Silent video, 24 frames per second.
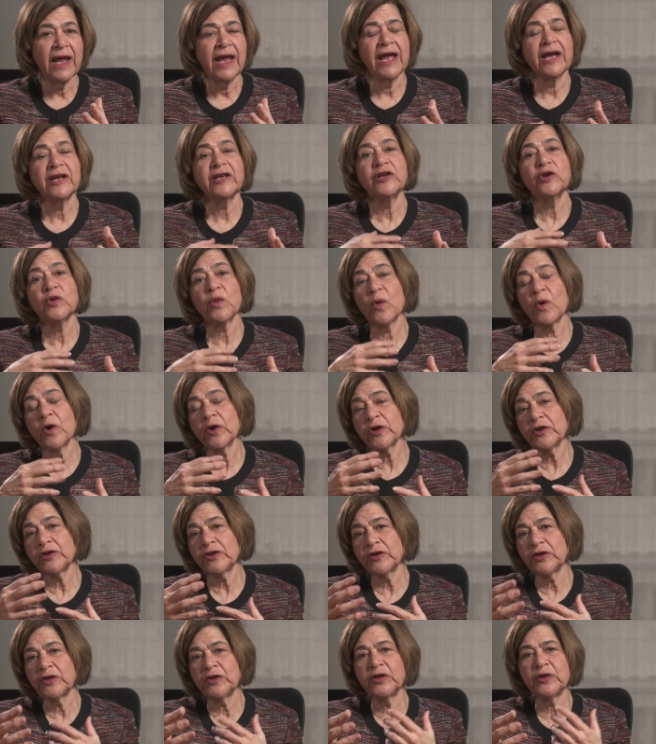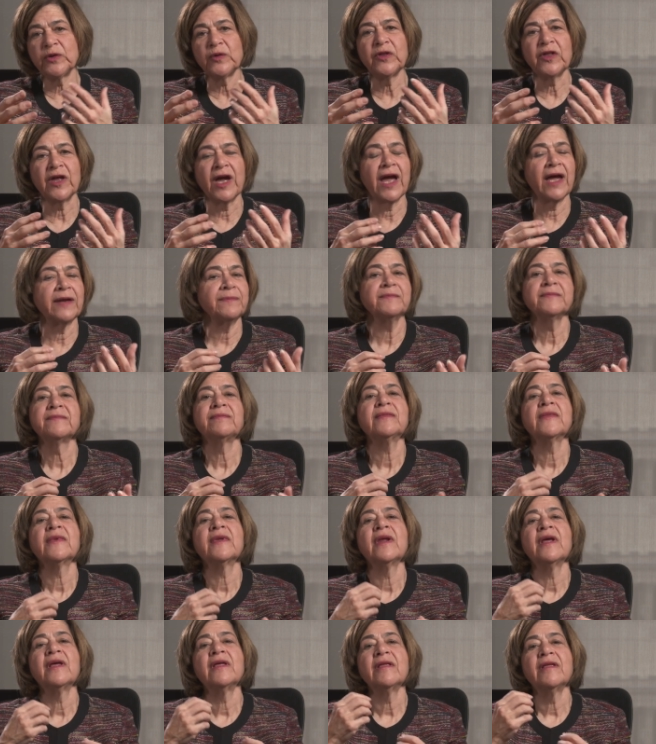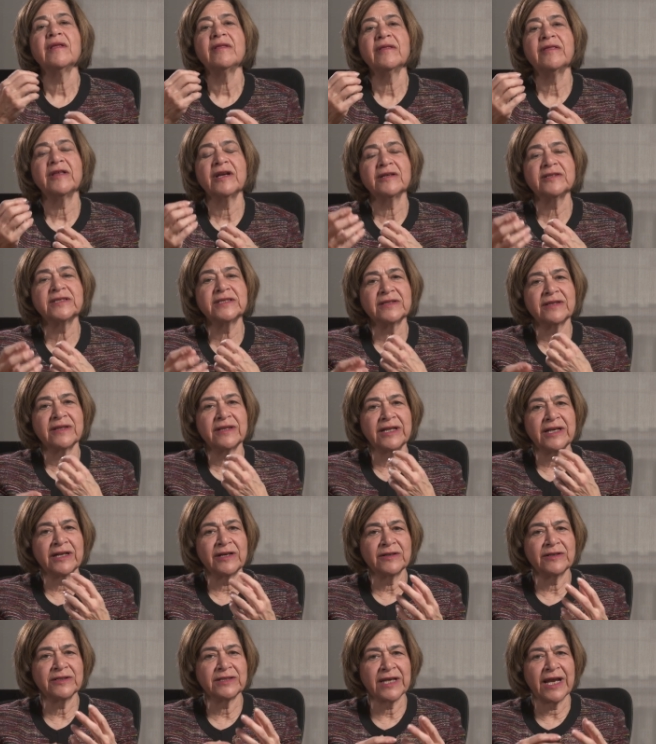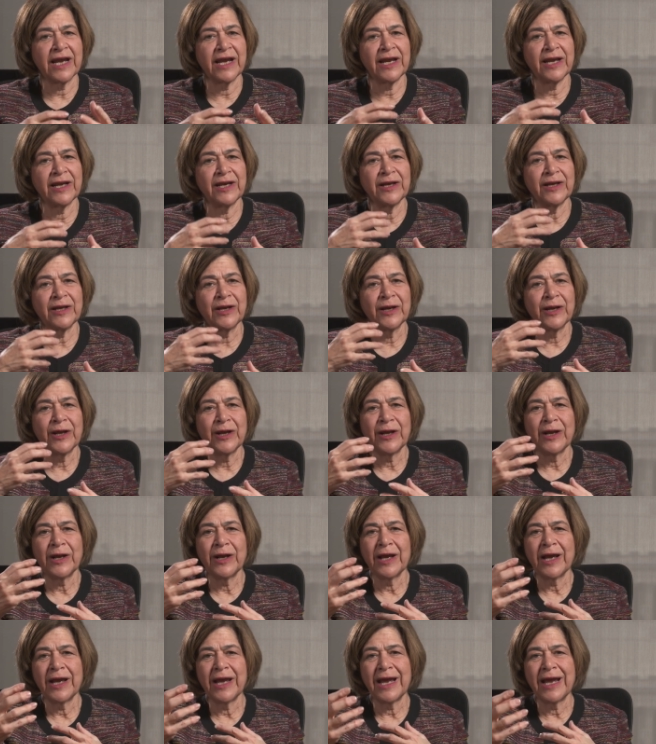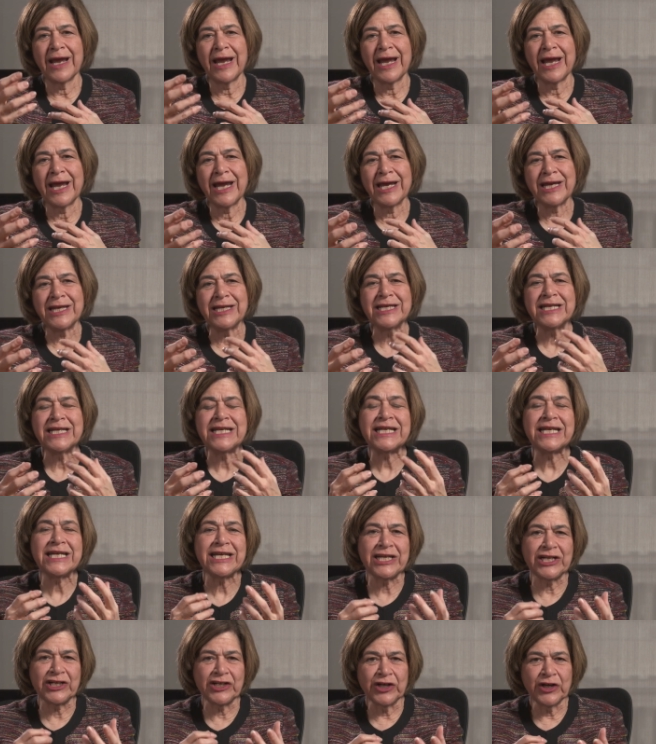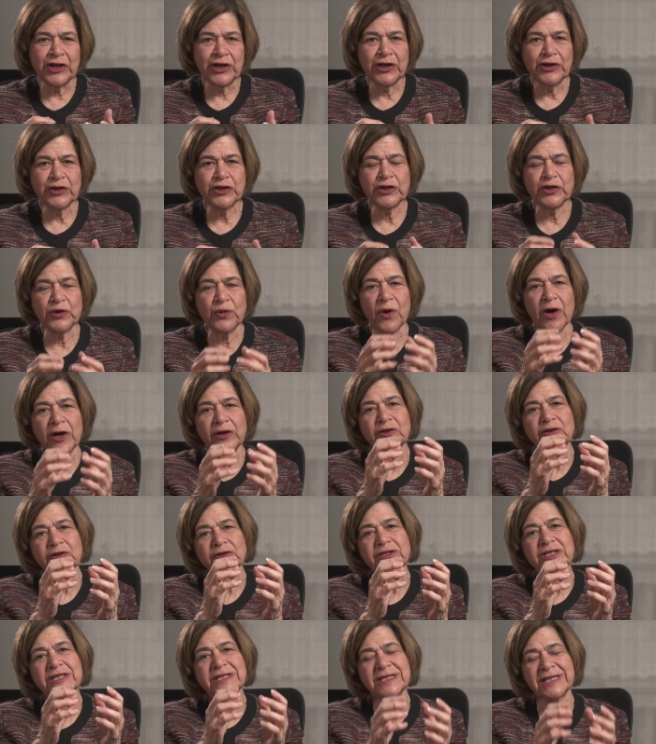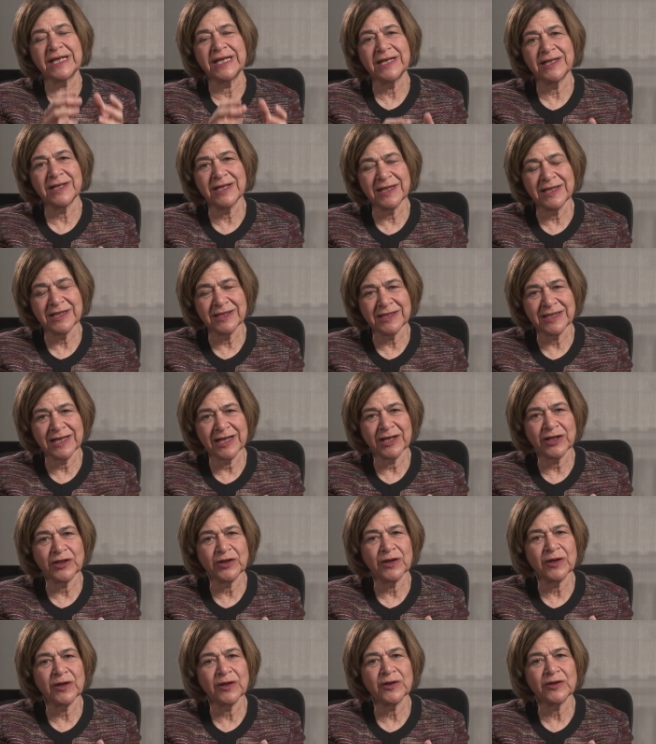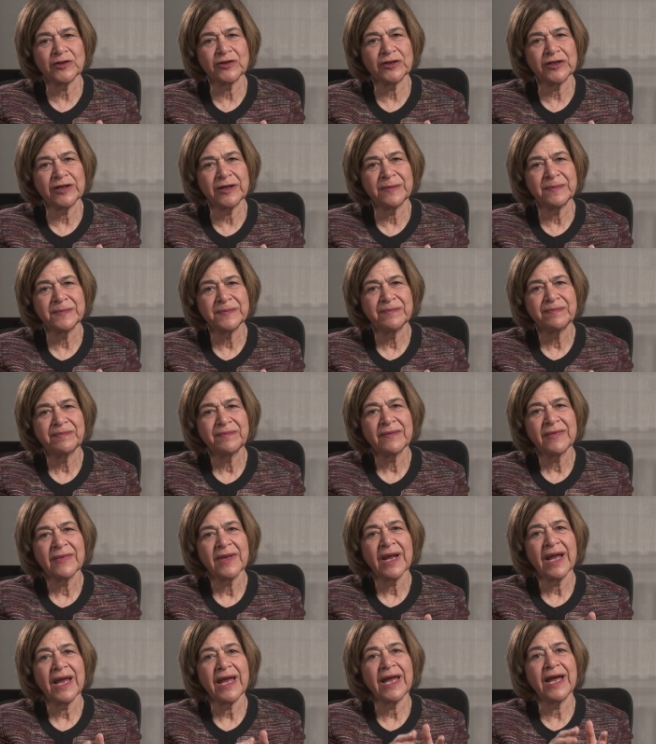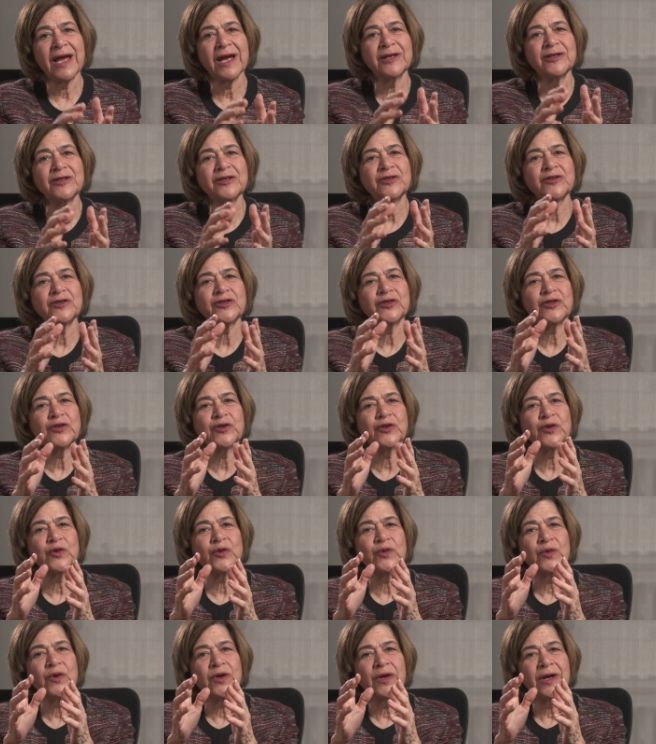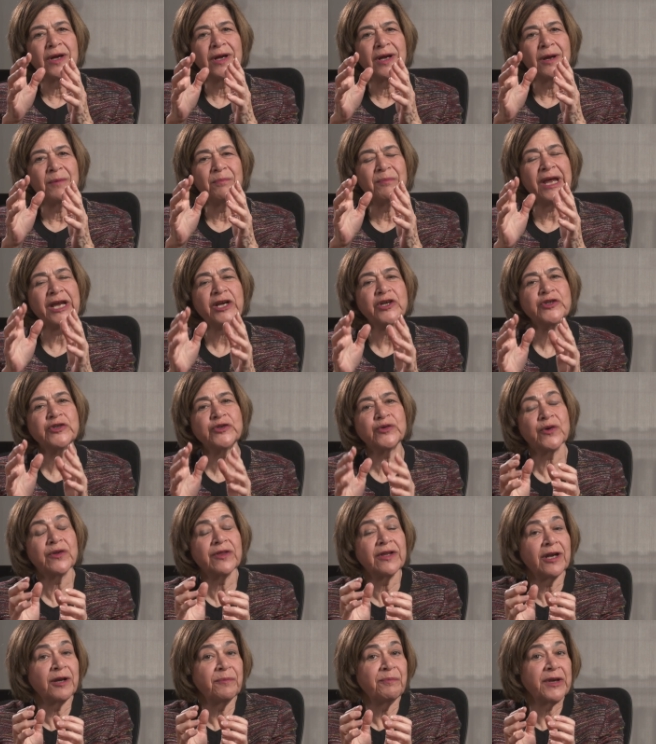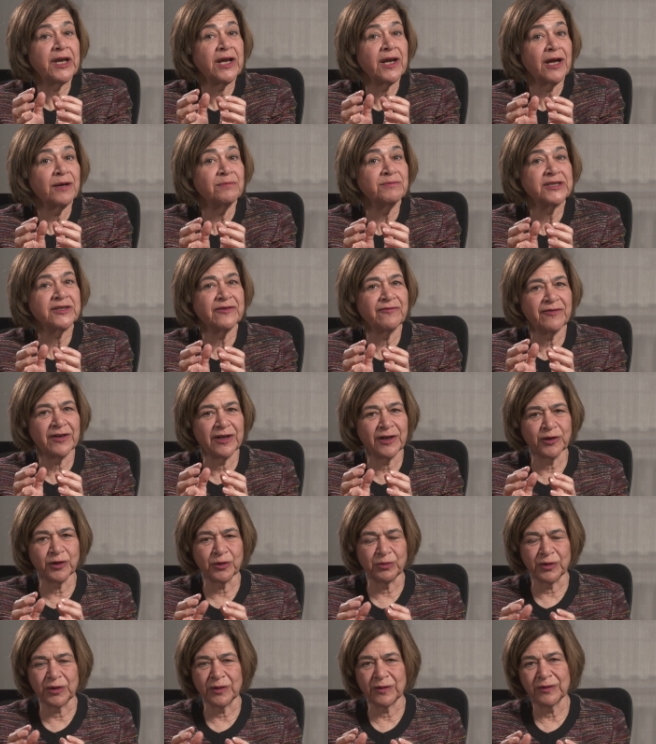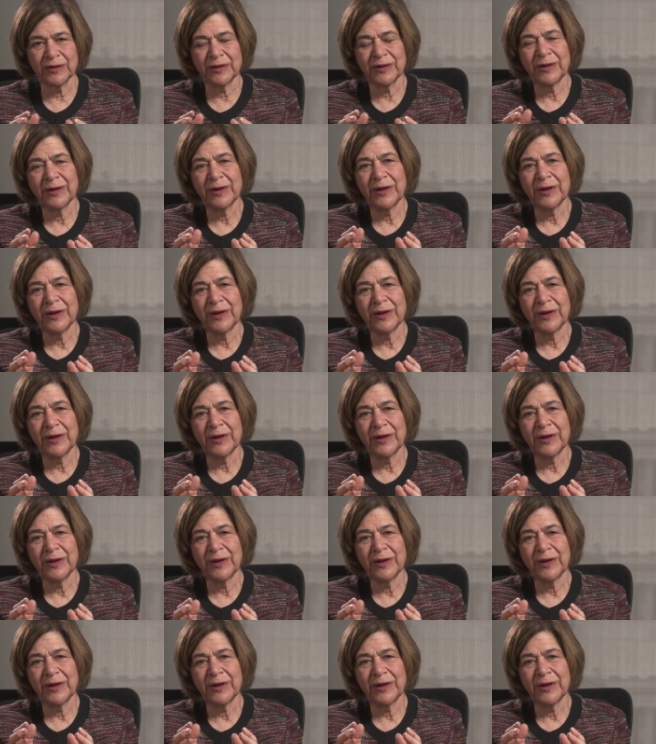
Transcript: And in order to do that, there's a need to understand the technology and to make sure that it becomes available.